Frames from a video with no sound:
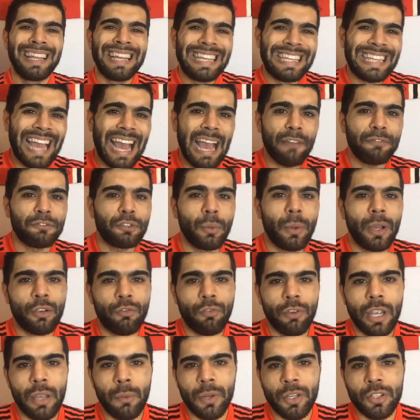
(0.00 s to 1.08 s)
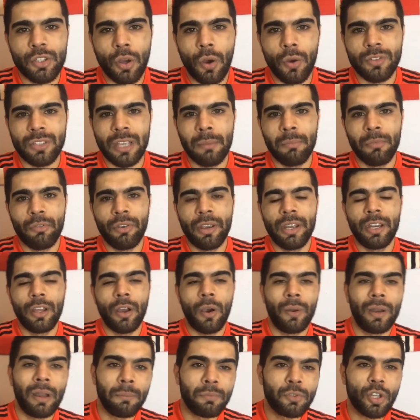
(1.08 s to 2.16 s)
you have to agree with Jose
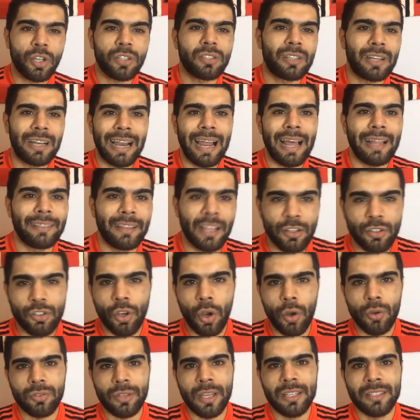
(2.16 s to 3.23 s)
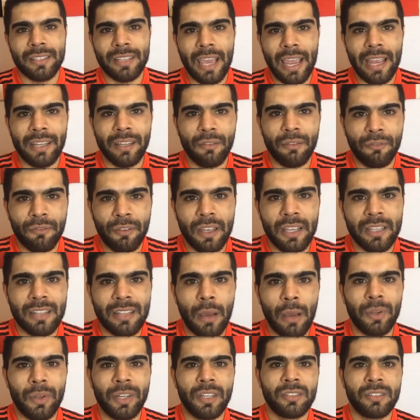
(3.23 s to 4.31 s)
Mourinho, and I'm just glad that Jose is getting the fees
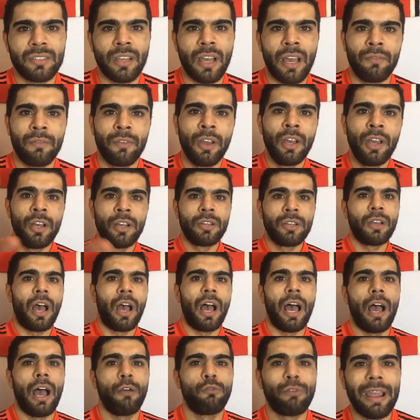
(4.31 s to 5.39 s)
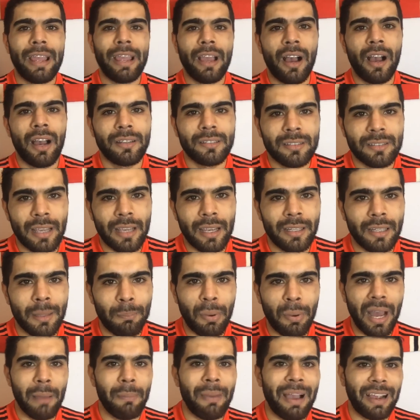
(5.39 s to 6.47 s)
that we deserve. Rayan saying the
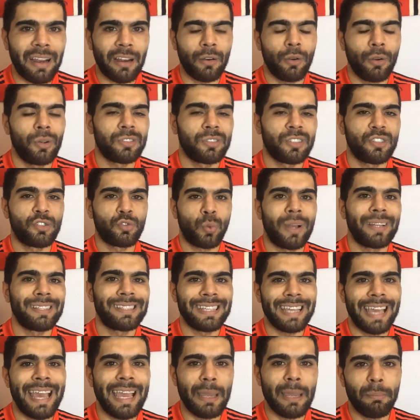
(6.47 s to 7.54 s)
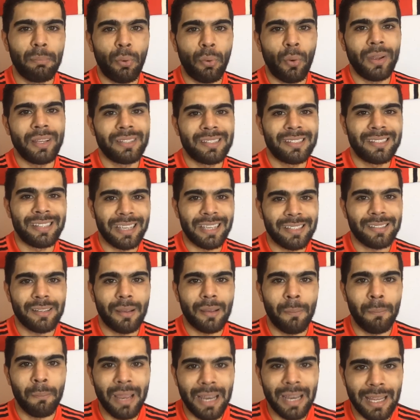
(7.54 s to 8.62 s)
buyback clause is
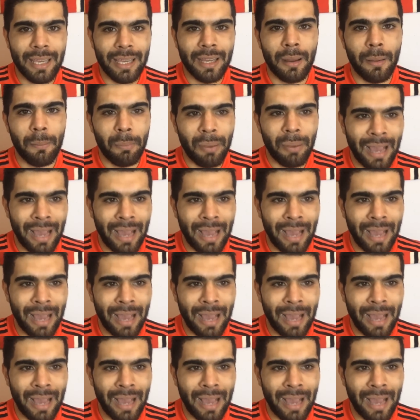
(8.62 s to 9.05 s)
£28.6 million.